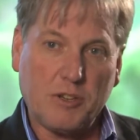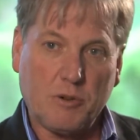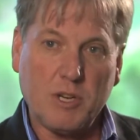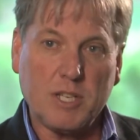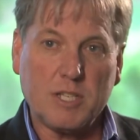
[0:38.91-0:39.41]

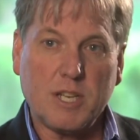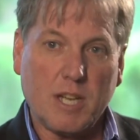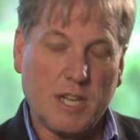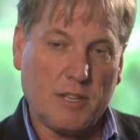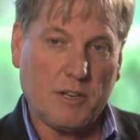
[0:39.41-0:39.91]
trends
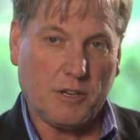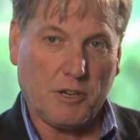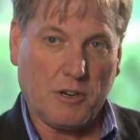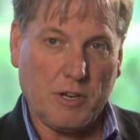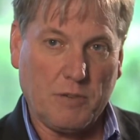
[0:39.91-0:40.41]
uh, that are
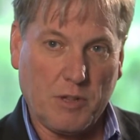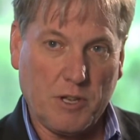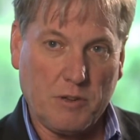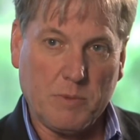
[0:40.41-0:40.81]
occurring within your